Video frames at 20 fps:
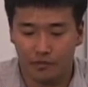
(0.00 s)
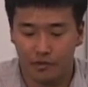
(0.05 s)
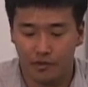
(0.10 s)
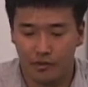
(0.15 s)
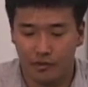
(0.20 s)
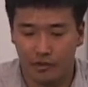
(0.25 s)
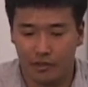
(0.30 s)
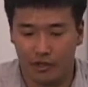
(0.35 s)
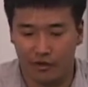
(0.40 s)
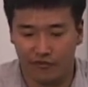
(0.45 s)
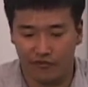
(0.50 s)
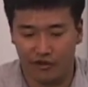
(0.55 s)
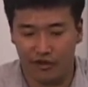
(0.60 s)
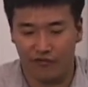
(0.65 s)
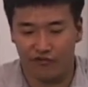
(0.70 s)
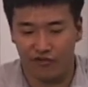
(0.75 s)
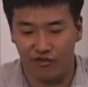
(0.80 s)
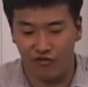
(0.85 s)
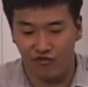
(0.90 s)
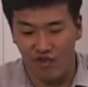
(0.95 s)
You know,
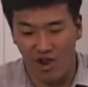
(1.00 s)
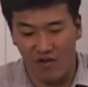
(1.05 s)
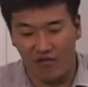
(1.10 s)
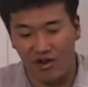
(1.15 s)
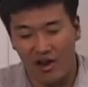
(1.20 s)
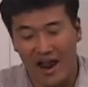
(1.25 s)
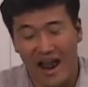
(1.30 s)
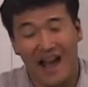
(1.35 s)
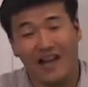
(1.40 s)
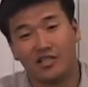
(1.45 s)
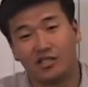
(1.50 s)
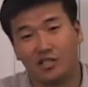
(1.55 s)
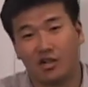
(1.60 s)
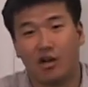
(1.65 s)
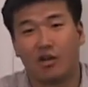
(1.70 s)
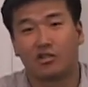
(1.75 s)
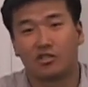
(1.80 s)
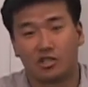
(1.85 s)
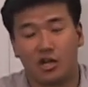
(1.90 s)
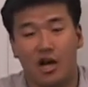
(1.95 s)
if you've never had
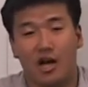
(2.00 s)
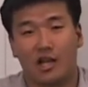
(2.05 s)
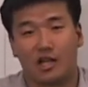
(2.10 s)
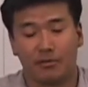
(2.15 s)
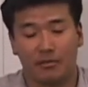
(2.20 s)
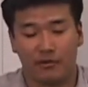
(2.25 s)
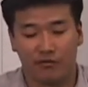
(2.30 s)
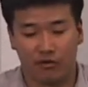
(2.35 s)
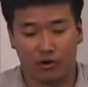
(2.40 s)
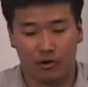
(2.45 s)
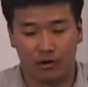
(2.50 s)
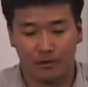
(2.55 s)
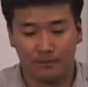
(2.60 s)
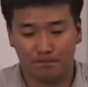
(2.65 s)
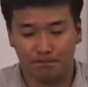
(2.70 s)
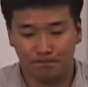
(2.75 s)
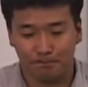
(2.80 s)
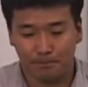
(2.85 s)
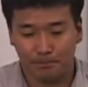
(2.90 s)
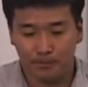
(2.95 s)
dark chocolate before,
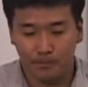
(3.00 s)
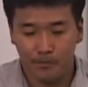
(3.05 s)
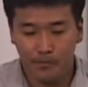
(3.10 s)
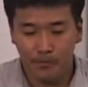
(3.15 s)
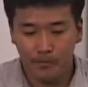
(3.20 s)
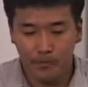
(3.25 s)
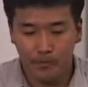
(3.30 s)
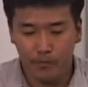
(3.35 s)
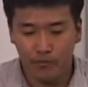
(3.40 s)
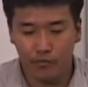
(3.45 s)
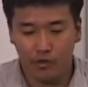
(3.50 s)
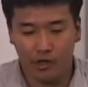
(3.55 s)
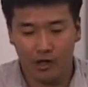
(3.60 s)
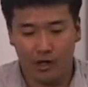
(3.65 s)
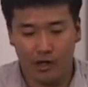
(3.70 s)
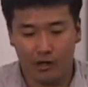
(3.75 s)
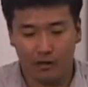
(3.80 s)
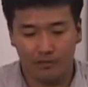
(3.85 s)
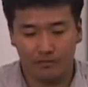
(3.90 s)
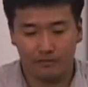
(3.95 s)

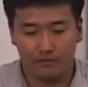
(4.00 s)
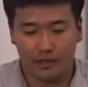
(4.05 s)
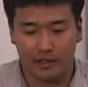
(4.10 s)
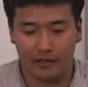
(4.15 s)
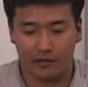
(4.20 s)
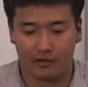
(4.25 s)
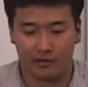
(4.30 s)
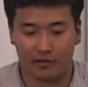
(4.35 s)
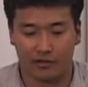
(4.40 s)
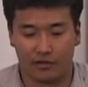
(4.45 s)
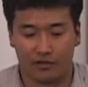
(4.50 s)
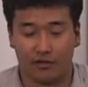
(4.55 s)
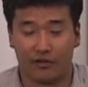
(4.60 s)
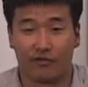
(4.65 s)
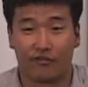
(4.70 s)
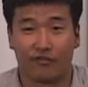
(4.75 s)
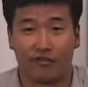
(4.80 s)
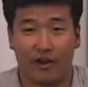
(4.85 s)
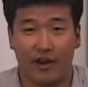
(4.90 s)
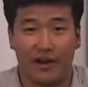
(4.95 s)
and are a little
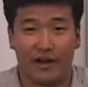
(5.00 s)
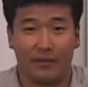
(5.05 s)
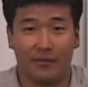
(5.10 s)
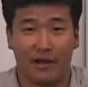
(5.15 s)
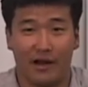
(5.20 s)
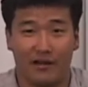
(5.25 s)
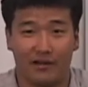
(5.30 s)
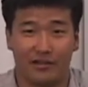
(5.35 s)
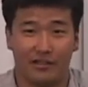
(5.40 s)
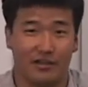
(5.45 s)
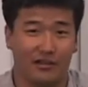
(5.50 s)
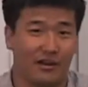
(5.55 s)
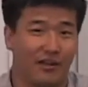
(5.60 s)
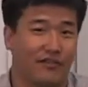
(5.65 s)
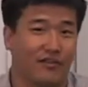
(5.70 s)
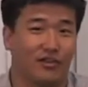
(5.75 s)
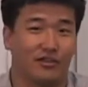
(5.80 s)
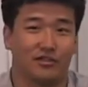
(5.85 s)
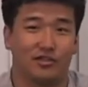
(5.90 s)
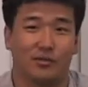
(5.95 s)
afraid about, you know, I've
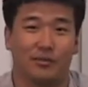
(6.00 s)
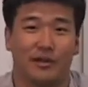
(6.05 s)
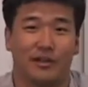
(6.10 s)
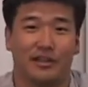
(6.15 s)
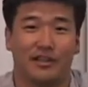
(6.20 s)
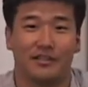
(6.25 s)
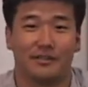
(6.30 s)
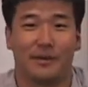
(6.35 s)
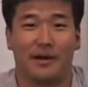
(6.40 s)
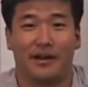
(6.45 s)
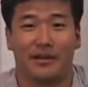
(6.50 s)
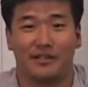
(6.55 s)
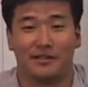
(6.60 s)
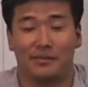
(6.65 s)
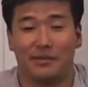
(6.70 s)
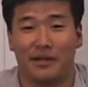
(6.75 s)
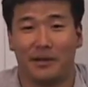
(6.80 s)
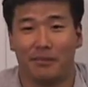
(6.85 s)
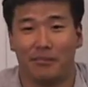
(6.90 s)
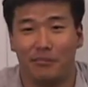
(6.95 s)
heard so many things about it
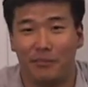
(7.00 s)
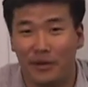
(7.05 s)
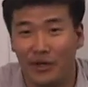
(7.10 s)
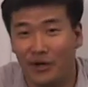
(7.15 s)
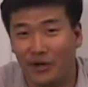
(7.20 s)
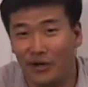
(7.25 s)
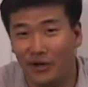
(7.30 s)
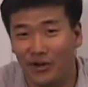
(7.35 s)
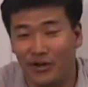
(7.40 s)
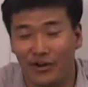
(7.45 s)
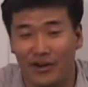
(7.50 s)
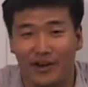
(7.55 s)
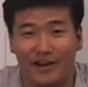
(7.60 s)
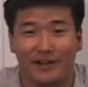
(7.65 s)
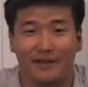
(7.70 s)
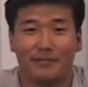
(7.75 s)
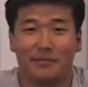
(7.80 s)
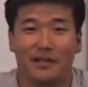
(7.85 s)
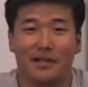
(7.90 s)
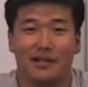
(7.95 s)
being bitter and
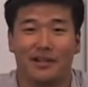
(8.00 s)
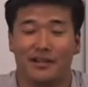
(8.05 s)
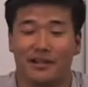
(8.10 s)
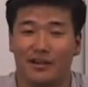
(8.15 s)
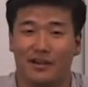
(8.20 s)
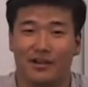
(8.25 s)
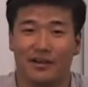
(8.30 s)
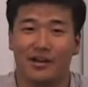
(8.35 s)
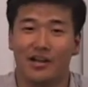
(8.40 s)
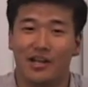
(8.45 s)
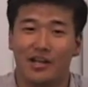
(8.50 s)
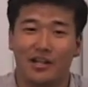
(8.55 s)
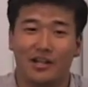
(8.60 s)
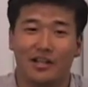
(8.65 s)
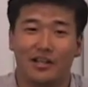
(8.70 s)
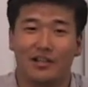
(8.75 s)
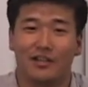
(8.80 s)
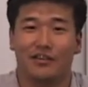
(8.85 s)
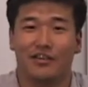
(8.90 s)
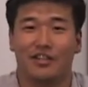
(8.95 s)
it being, you know,
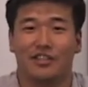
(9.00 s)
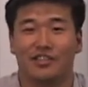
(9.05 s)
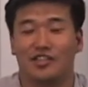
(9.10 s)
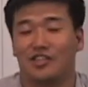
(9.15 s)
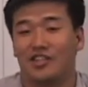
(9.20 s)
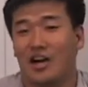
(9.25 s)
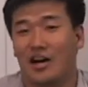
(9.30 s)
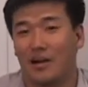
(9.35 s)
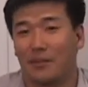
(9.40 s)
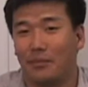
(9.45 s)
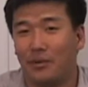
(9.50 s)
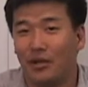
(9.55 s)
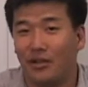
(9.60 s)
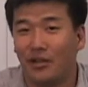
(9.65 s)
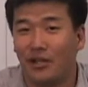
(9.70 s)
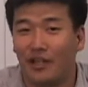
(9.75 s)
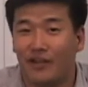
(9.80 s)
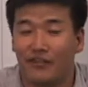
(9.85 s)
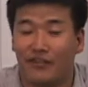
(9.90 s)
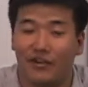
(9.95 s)
really just not
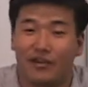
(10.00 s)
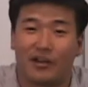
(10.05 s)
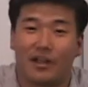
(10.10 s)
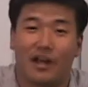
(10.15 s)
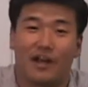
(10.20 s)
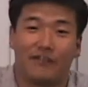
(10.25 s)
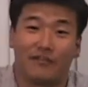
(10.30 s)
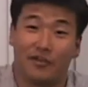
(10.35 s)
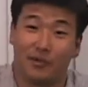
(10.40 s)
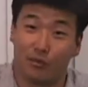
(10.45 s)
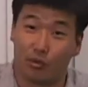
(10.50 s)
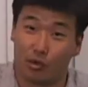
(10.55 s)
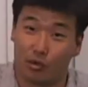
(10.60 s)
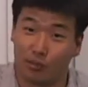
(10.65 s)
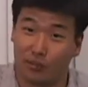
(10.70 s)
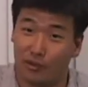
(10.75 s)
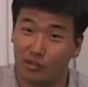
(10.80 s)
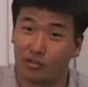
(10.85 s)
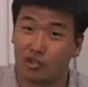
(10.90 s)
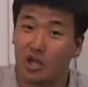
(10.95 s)
appealing if you're kind of the more
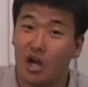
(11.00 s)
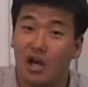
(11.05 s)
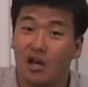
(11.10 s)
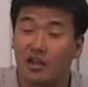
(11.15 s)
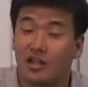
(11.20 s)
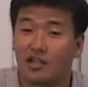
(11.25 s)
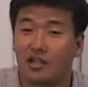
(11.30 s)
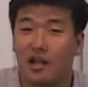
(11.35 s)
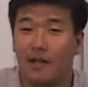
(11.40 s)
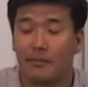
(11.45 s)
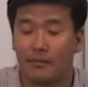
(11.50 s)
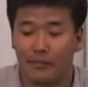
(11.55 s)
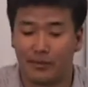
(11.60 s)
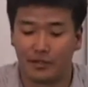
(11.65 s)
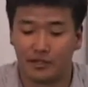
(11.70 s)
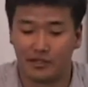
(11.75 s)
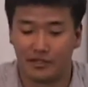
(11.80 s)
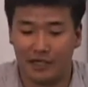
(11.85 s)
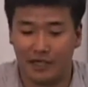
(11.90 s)
milk chocolate type of person.